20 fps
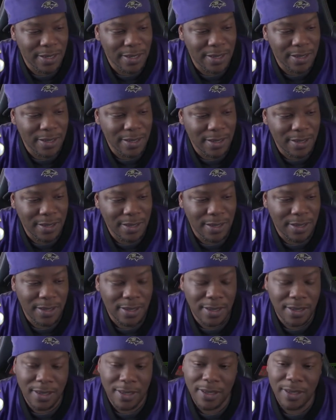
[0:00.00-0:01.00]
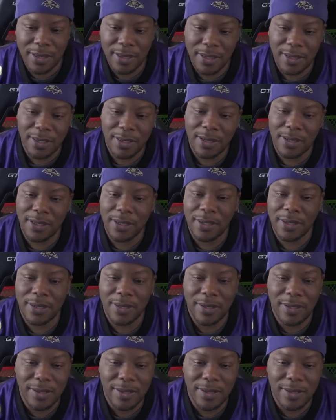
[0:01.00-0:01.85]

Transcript: Nothing is said.